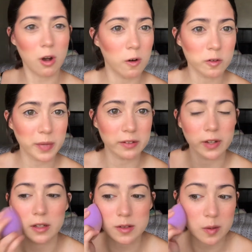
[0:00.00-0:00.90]
all over my
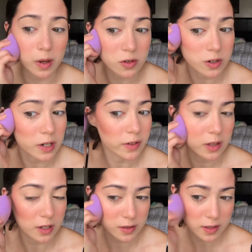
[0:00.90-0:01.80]
face and make sure
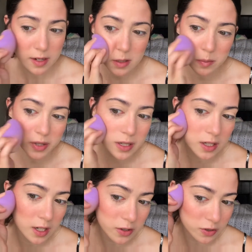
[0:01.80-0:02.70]
everything is nice and
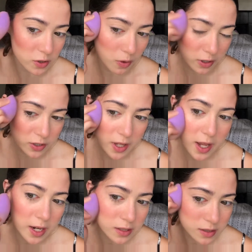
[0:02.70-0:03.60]
blended, there's no harsh
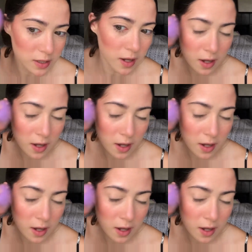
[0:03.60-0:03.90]
lines,